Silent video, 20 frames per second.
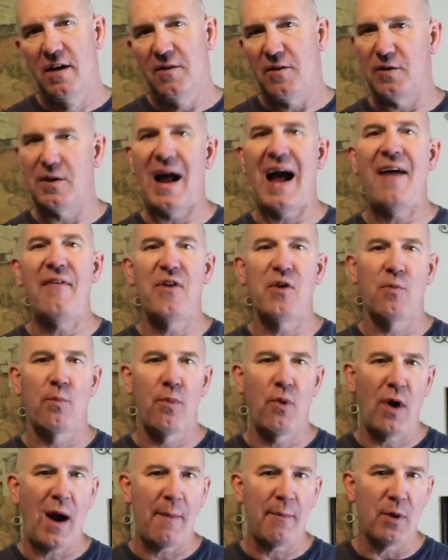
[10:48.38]
They're not in their
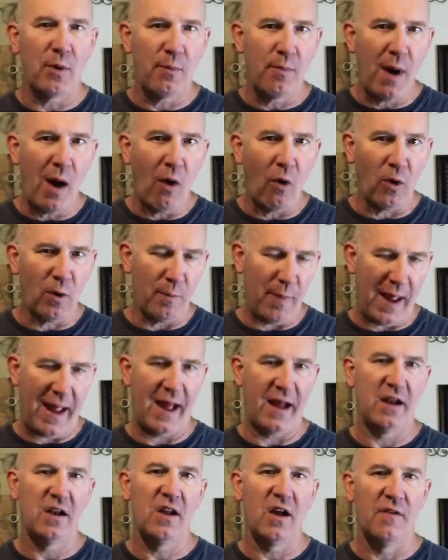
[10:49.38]
proper power
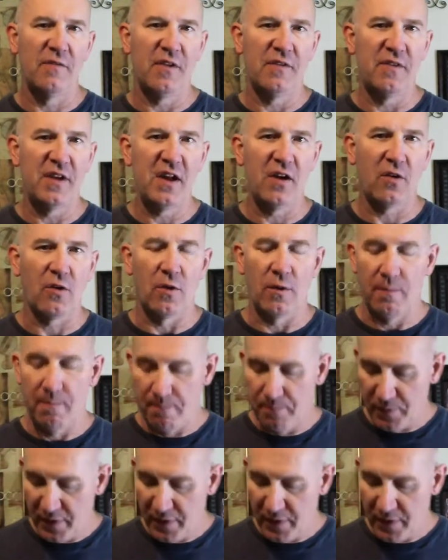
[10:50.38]
band of the vehicle.